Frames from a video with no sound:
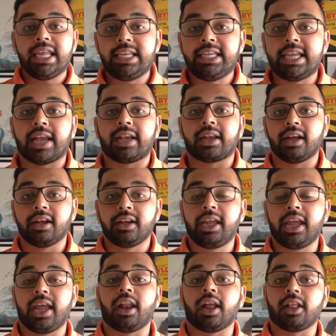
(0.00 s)
yet
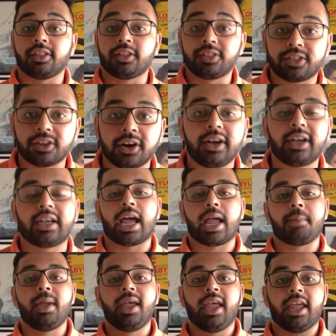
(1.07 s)
again, the third
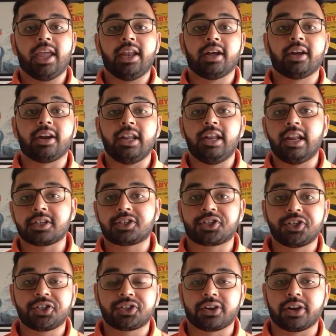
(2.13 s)
time in her
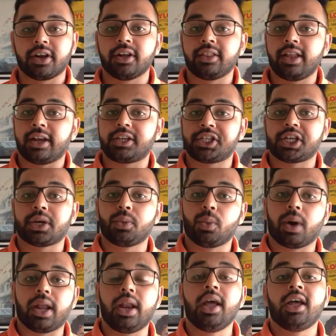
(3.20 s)
illustrious career that she had
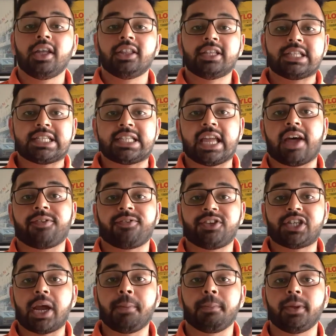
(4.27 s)
won the SAF
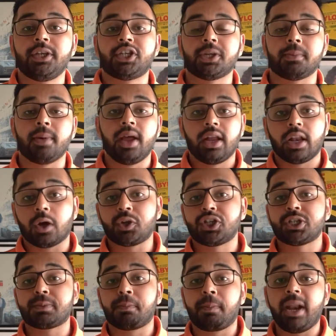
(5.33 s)
championship. Now,
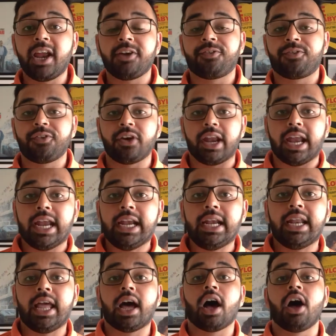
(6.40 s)
she's played for
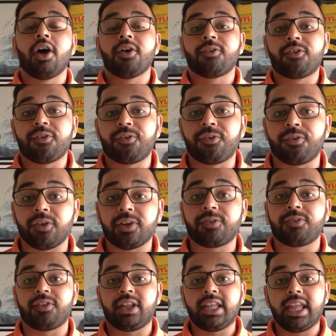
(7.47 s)
India for
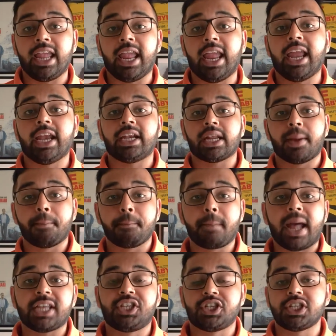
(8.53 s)
58
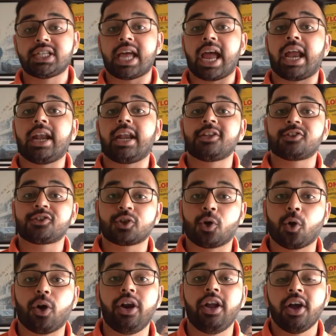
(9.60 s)
matches and has
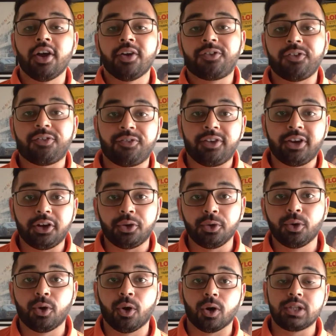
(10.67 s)
scored
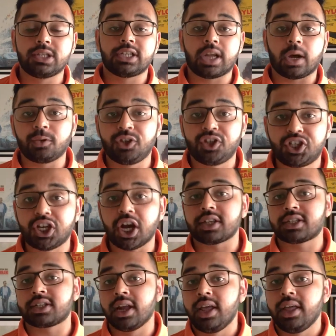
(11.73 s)
52 goals. Now,
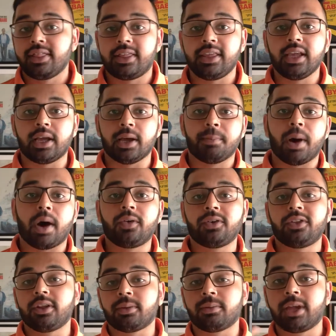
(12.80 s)
just think
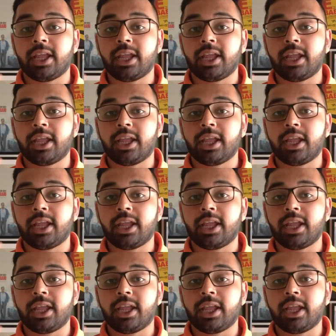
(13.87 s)
about the